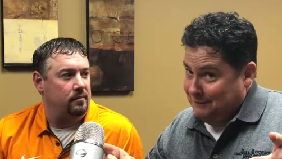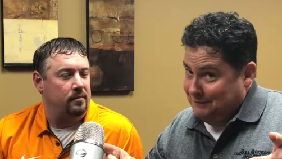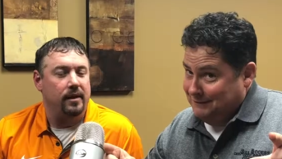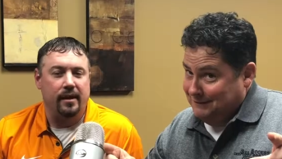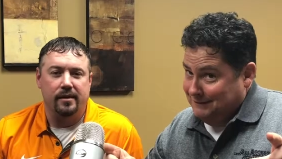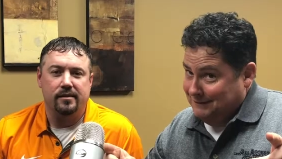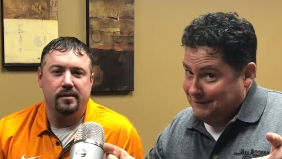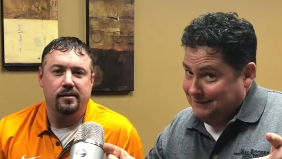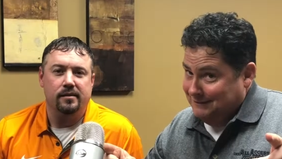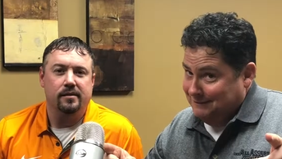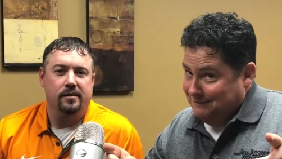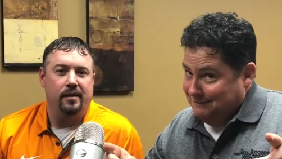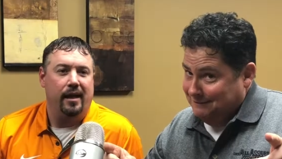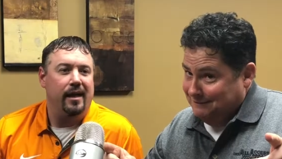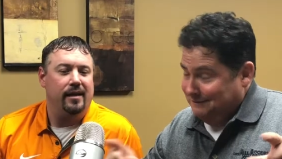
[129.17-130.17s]
Speaker 1: Yes.
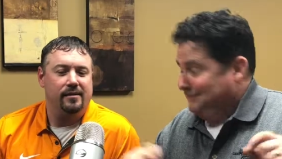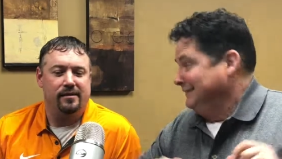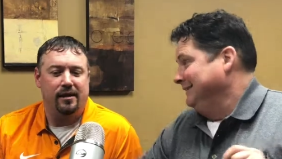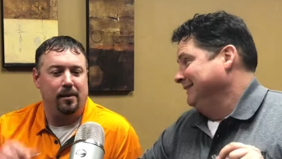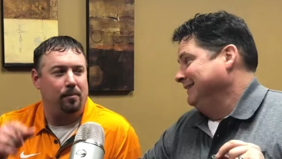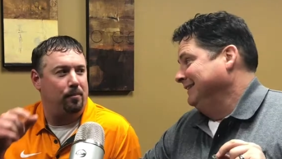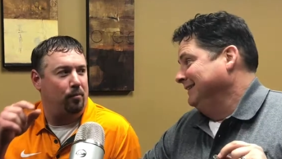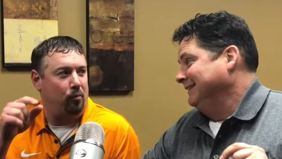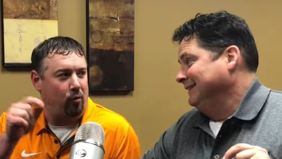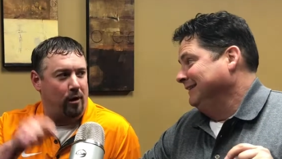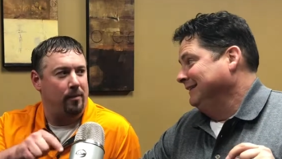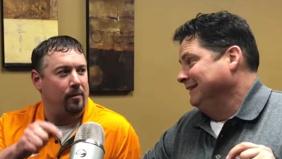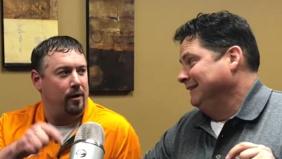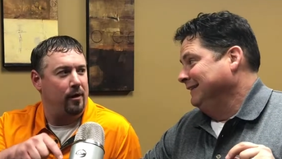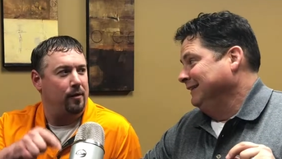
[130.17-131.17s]
Speaker 2: He is the
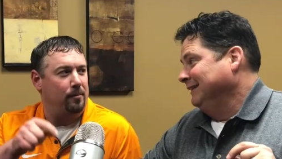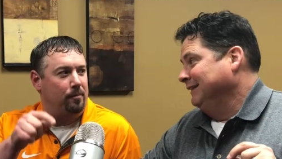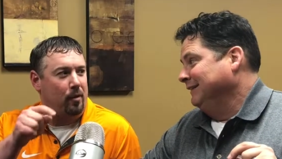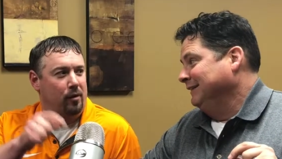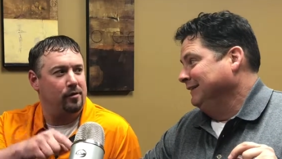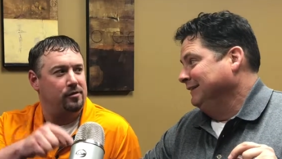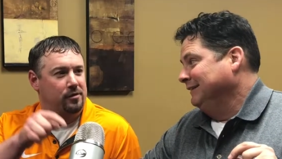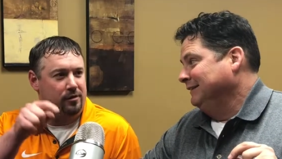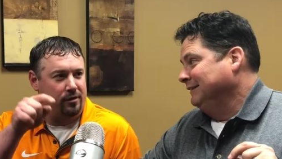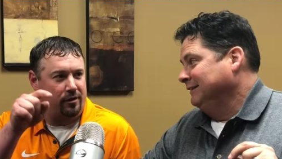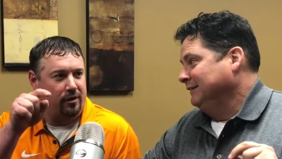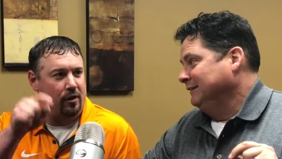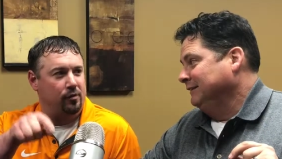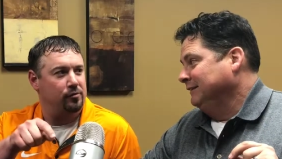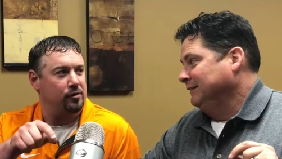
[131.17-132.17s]
premier person to
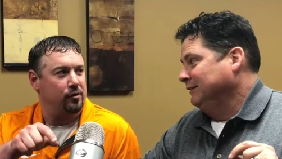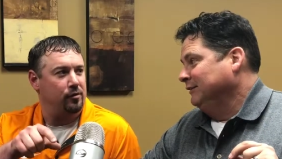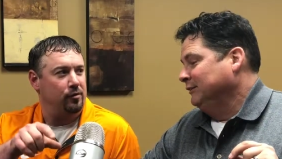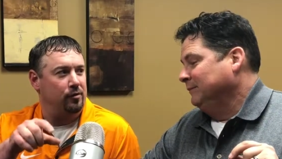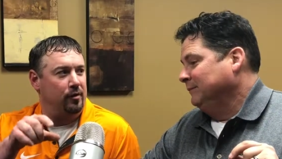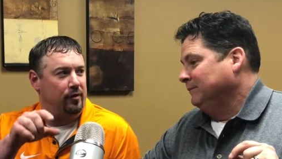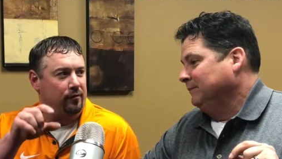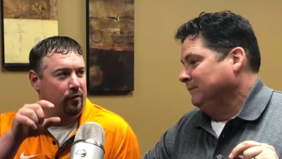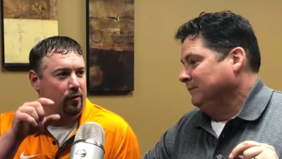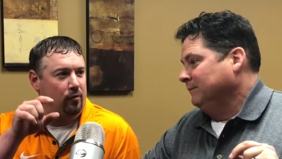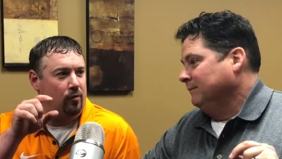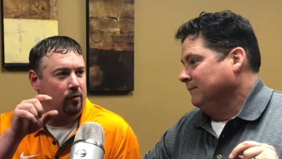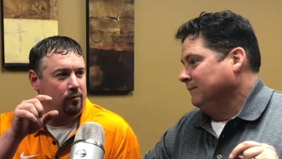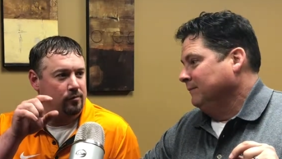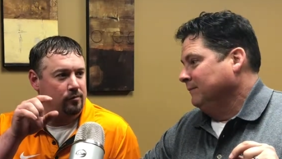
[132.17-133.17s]
go to if you're
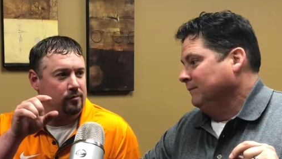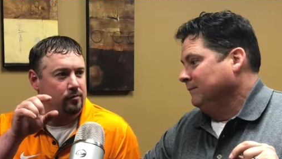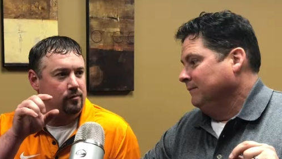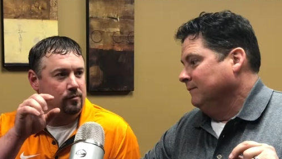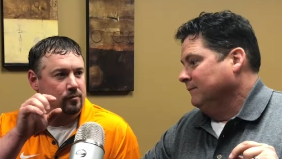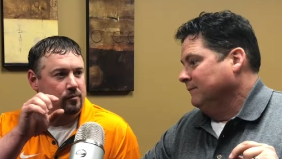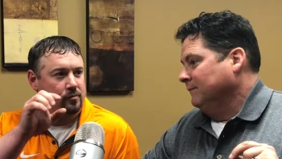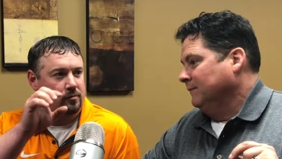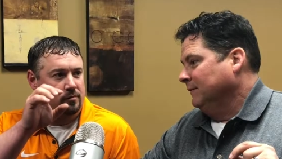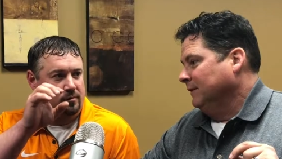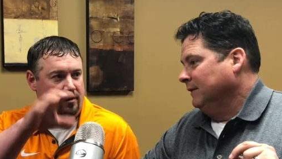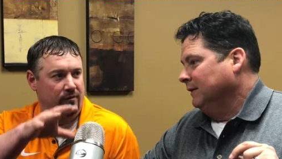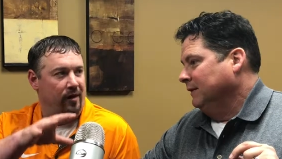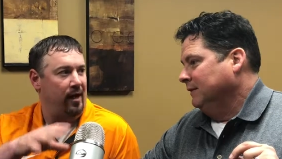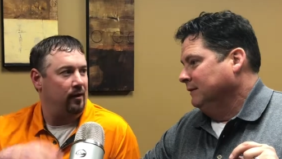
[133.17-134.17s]
wanting
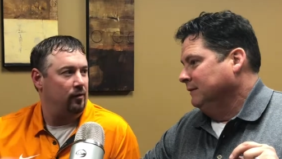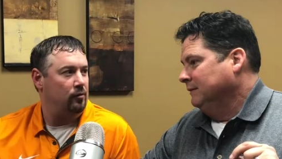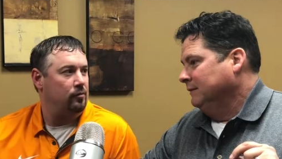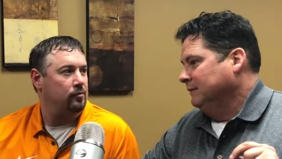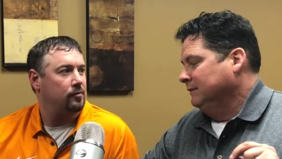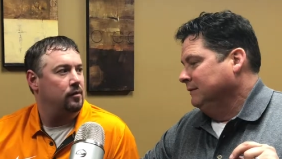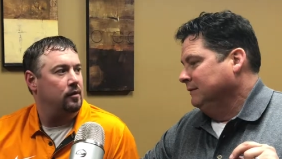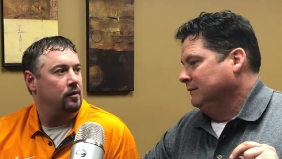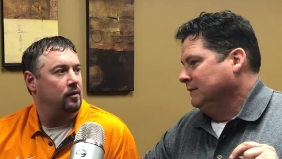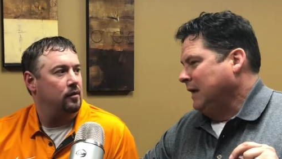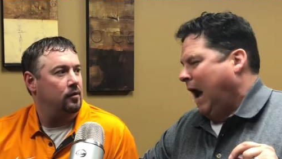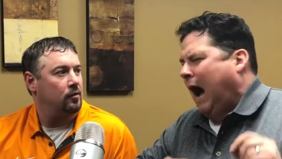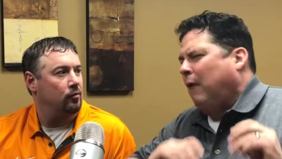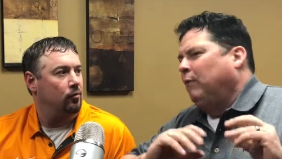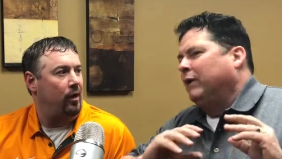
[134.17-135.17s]
the vinyl.
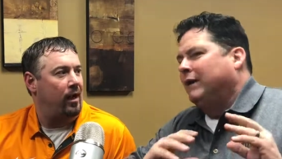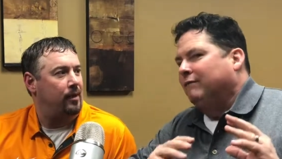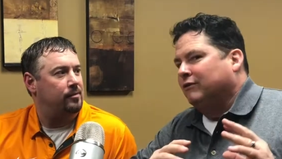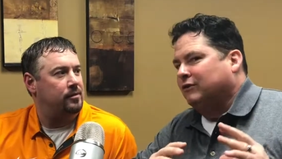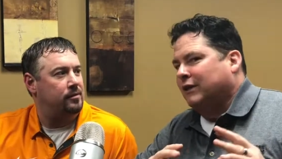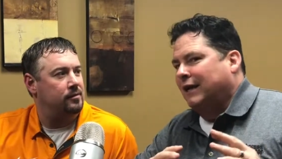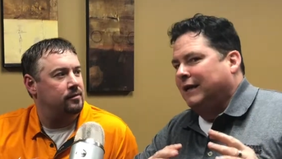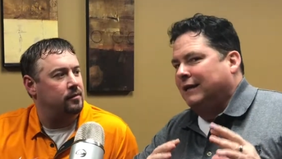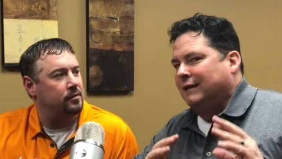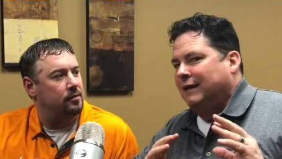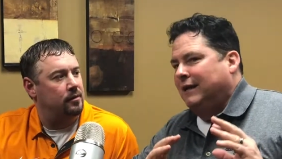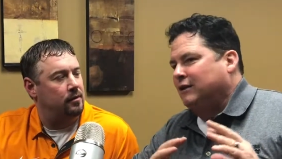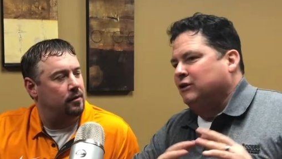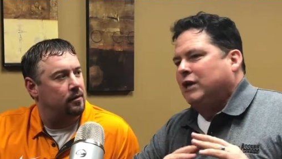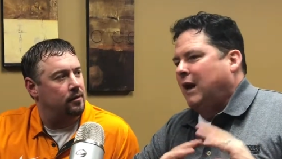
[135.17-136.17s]
Speaker 1: I wouldn't rap. even say
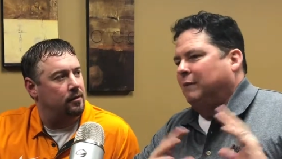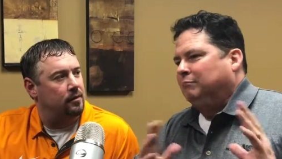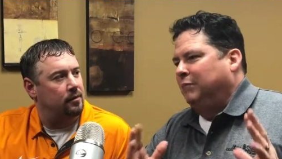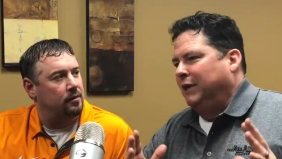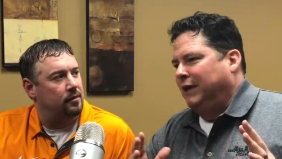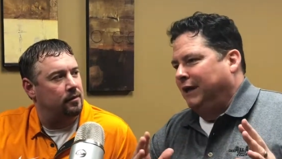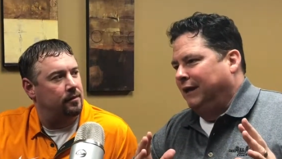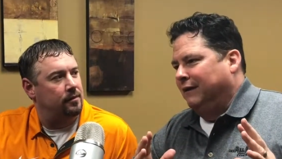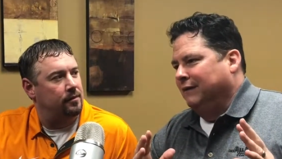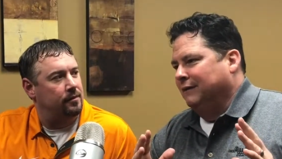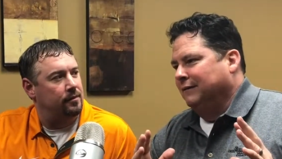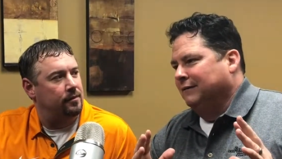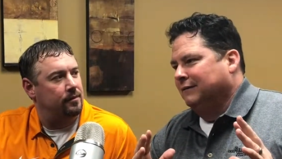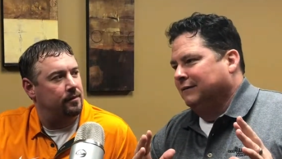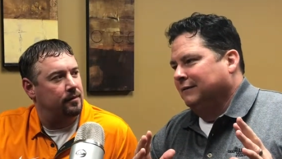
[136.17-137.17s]
he's not big.
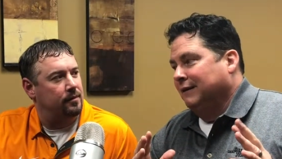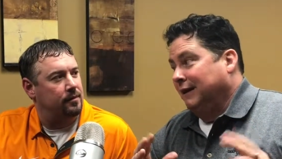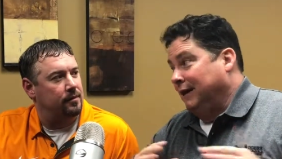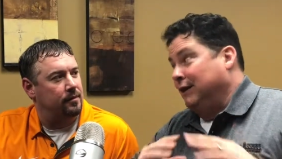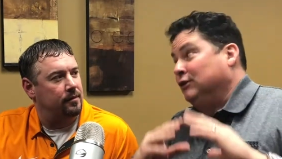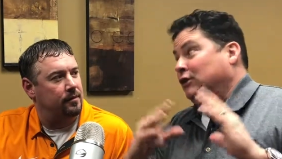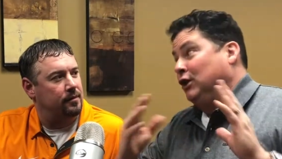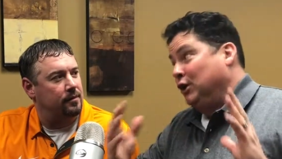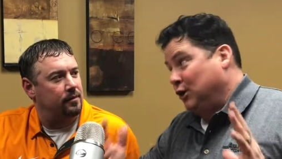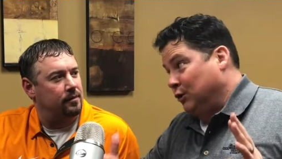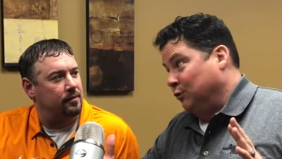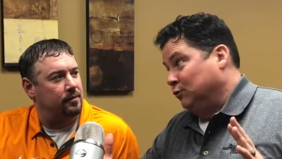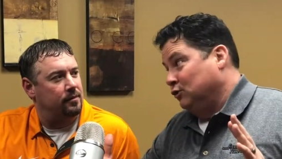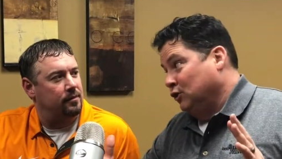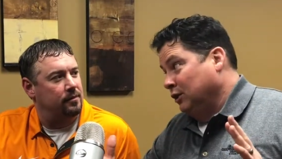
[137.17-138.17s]
He's
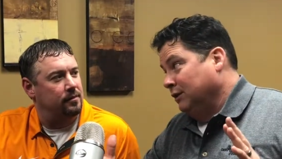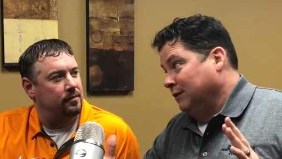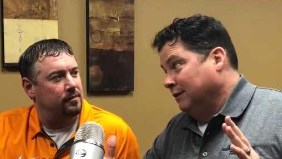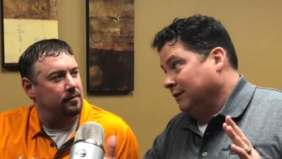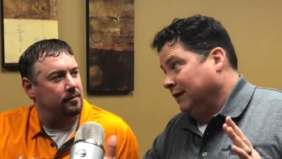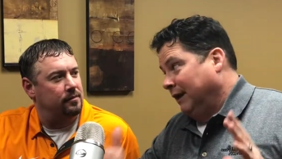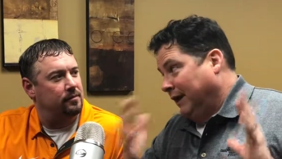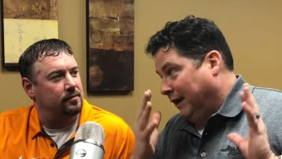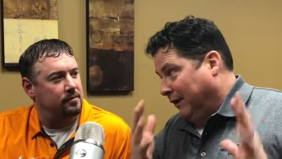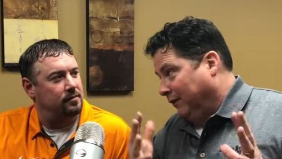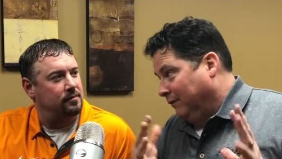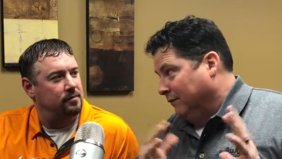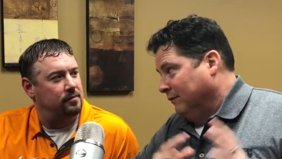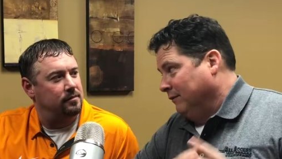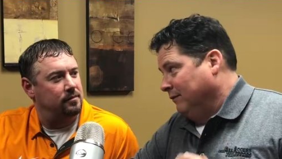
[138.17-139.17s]
huge
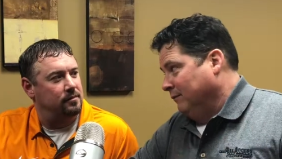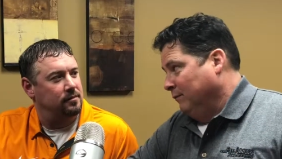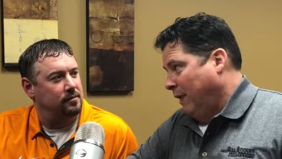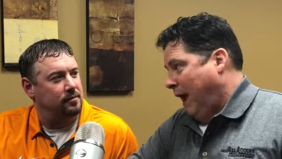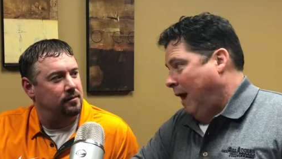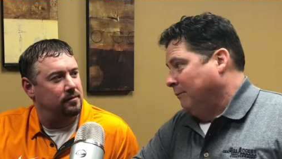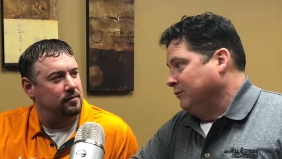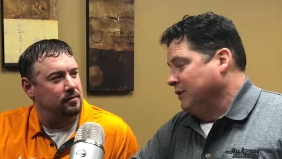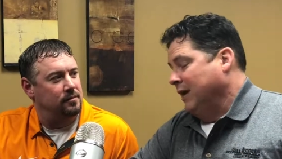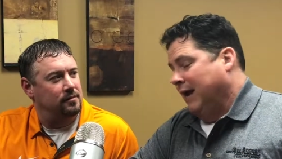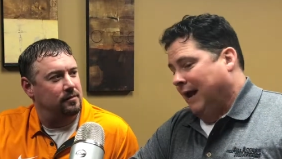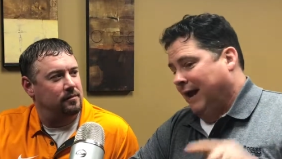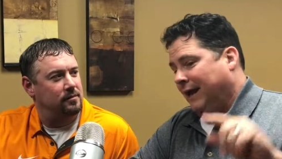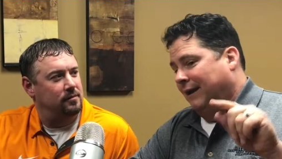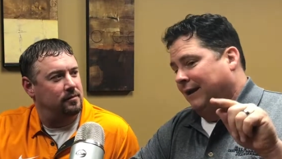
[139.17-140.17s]
in wraps.
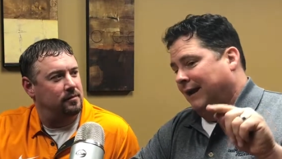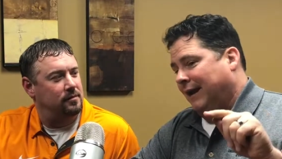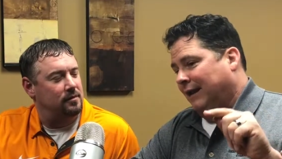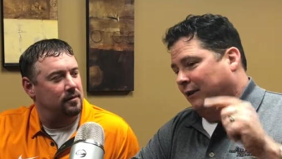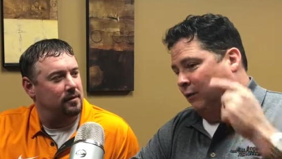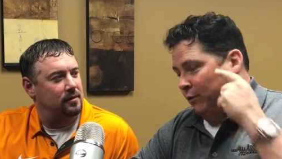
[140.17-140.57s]
And and